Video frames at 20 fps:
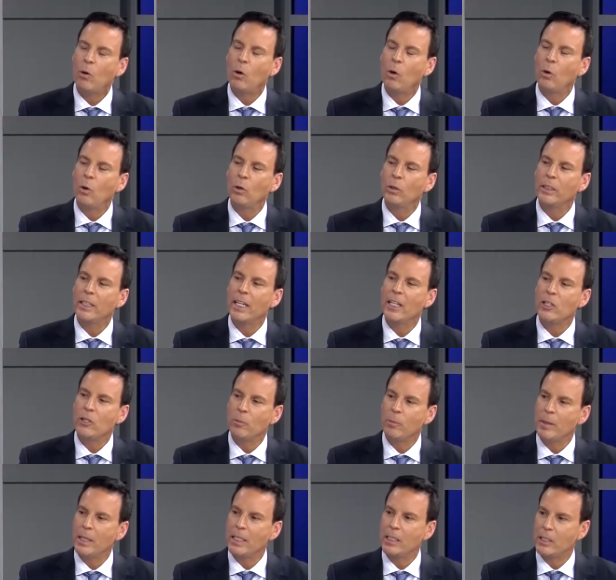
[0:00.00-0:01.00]
old can you
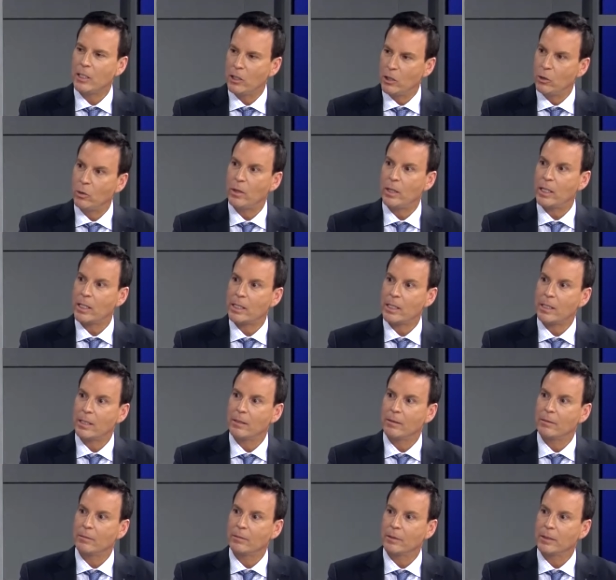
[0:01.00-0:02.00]
be to do this?
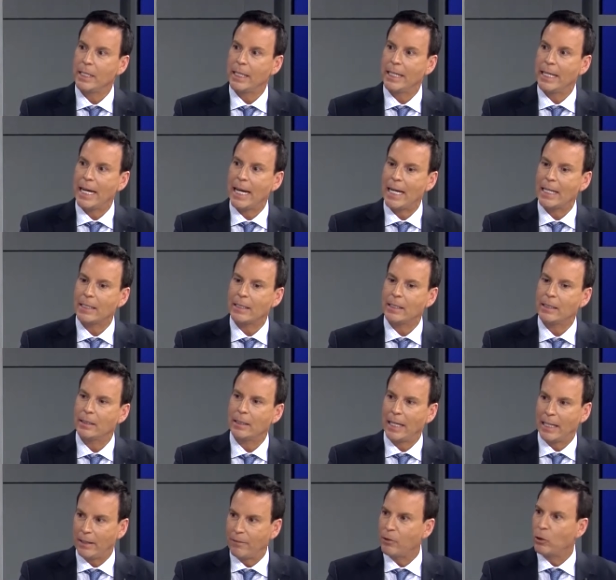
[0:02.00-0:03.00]
To get,
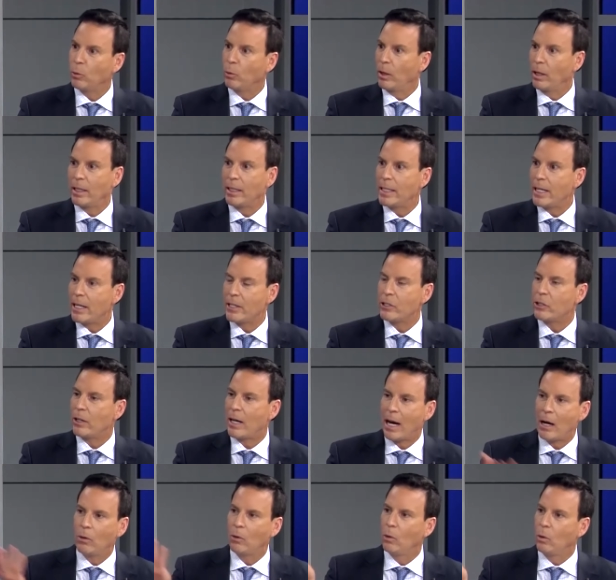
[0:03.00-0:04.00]
like if you're wearing a denture,
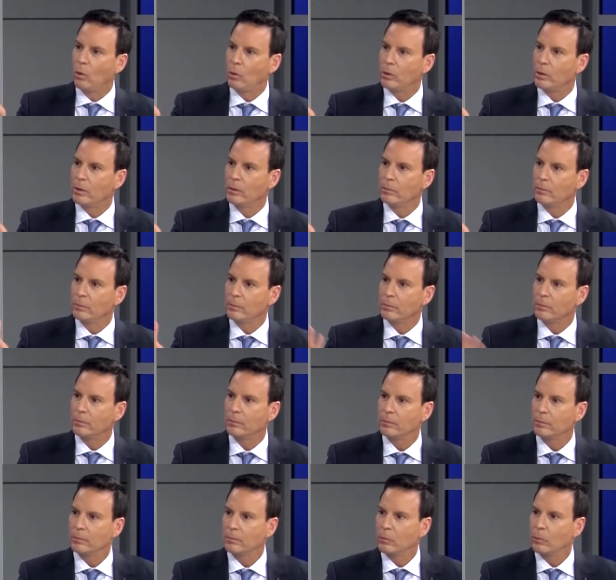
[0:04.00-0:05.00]
how old?
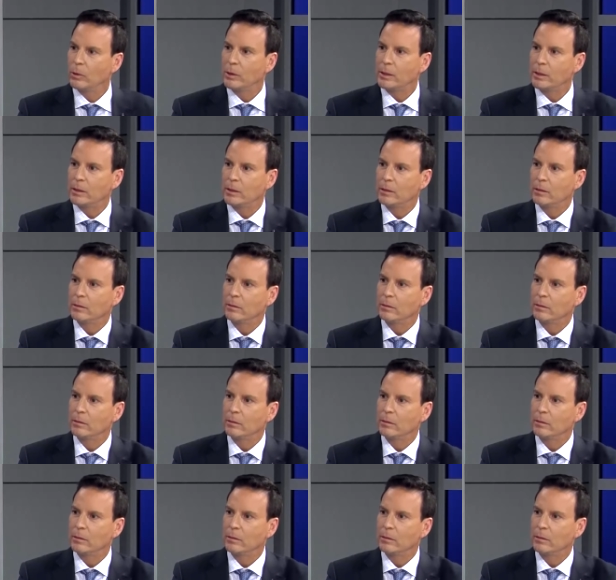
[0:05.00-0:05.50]
What's.